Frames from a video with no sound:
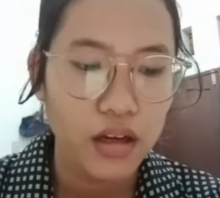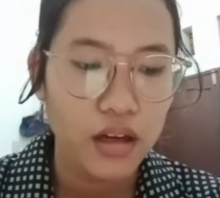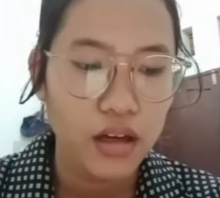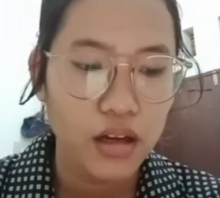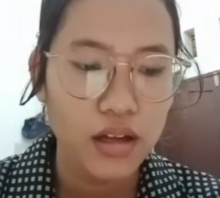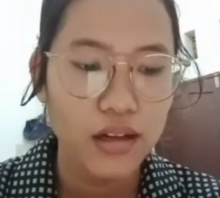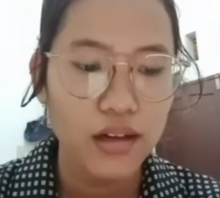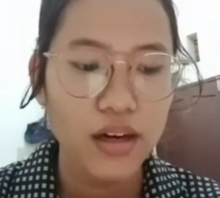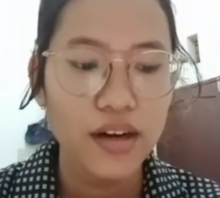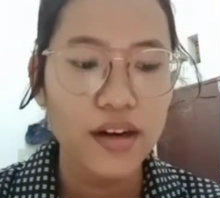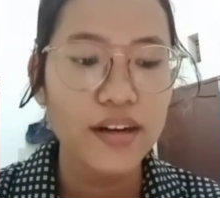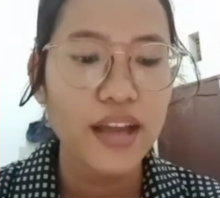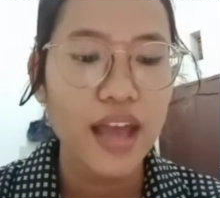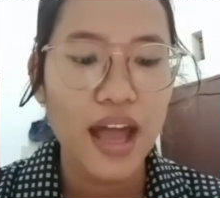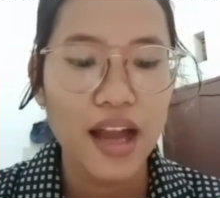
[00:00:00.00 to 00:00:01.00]

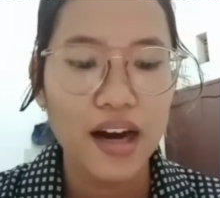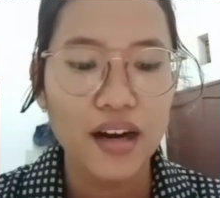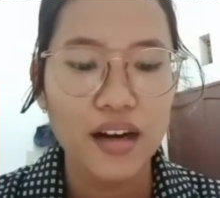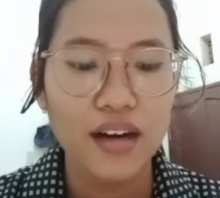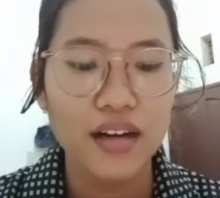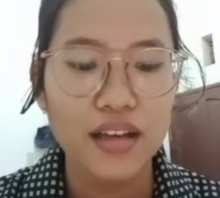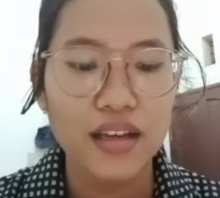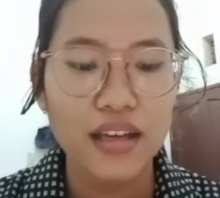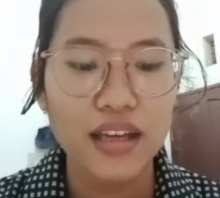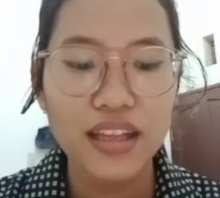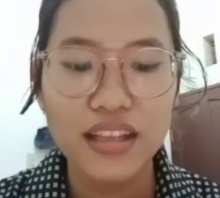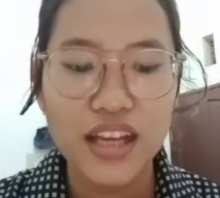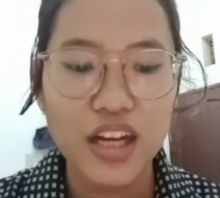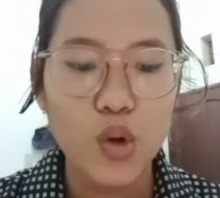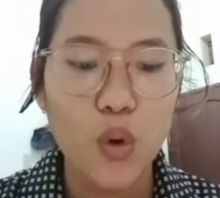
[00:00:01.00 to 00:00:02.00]
learn are
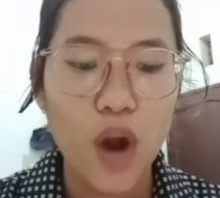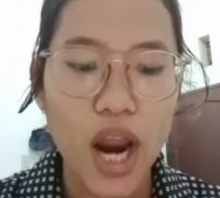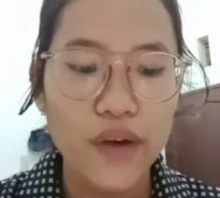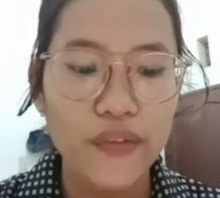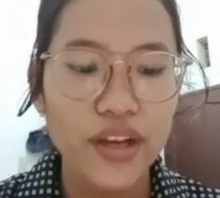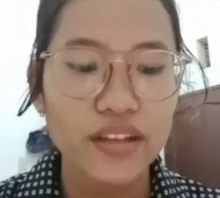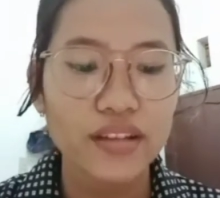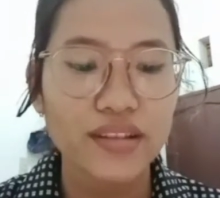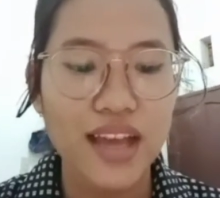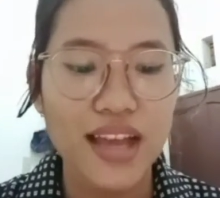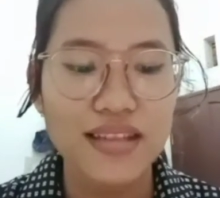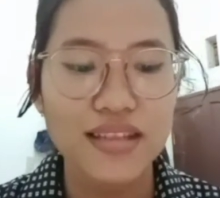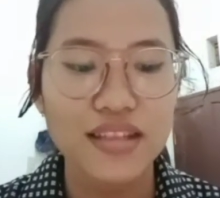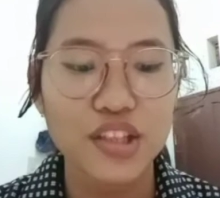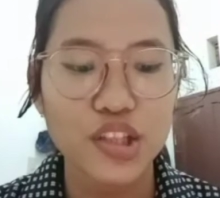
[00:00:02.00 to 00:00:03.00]
in acquiring
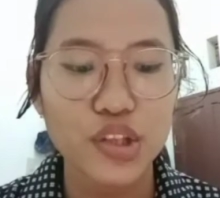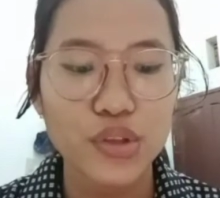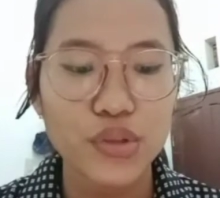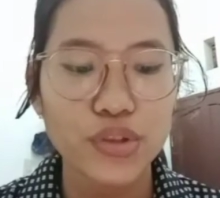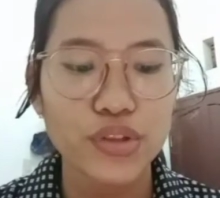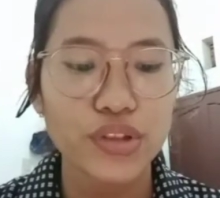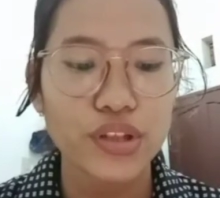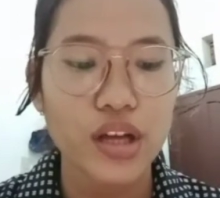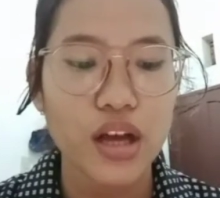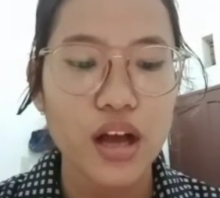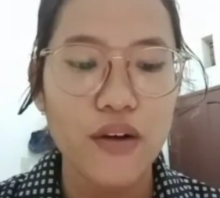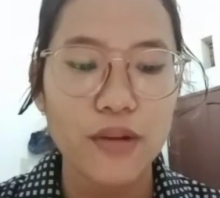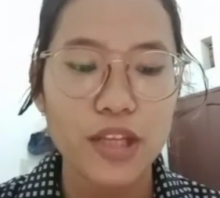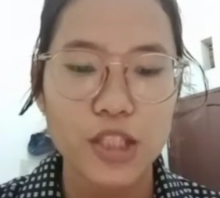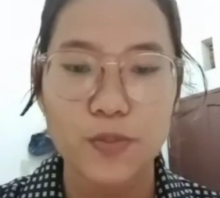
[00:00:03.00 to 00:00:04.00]
these new
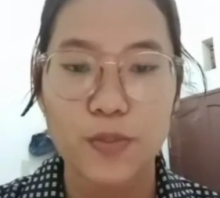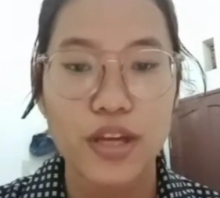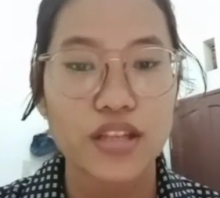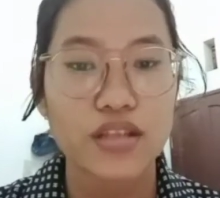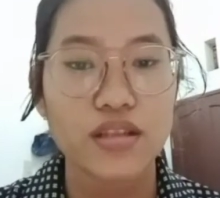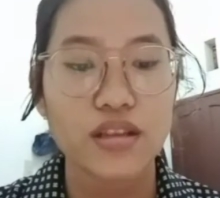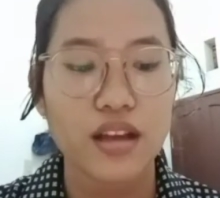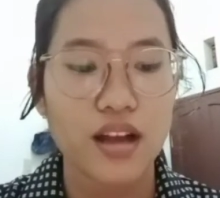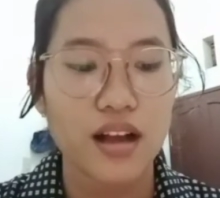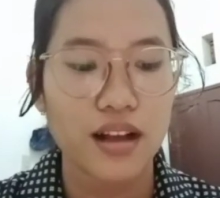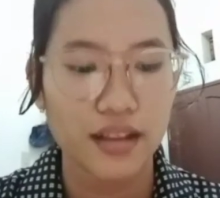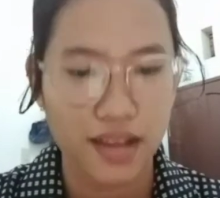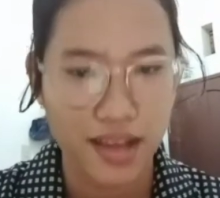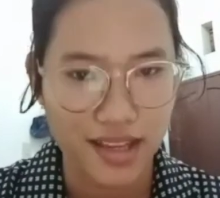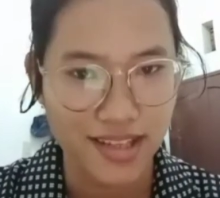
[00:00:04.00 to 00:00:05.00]
speech
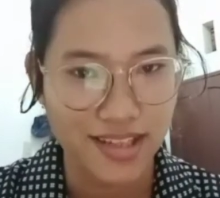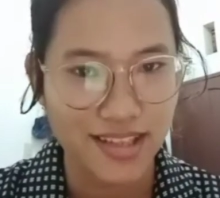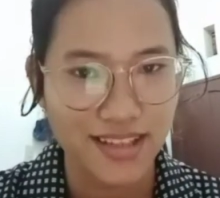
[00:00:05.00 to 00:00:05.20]
tests.